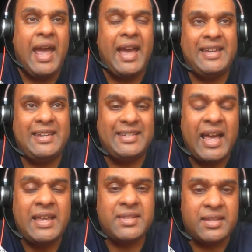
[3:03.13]
And it
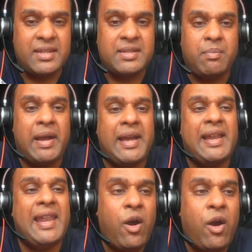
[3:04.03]
does this by
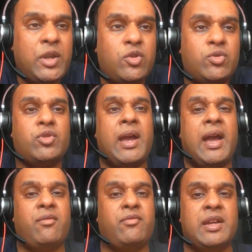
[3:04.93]
allowing you to
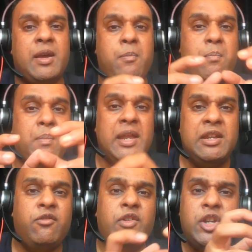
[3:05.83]
have
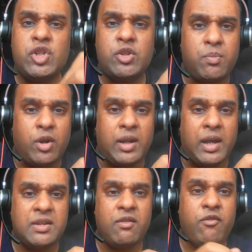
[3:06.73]
many finished
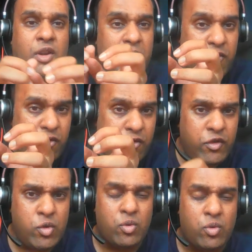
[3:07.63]
products from a
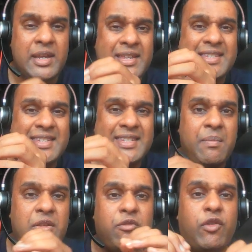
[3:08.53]
few
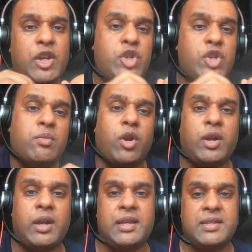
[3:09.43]
semi finished
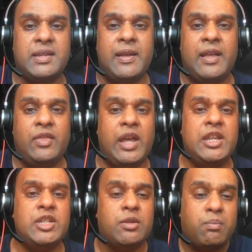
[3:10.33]
products. That
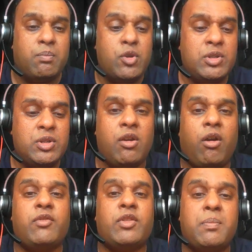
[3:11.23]
is the beauty
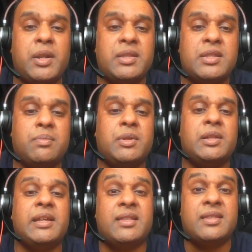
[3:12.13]
of the
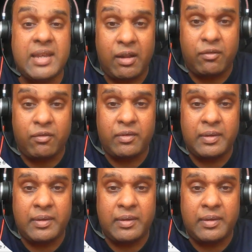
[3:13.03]
principle itself.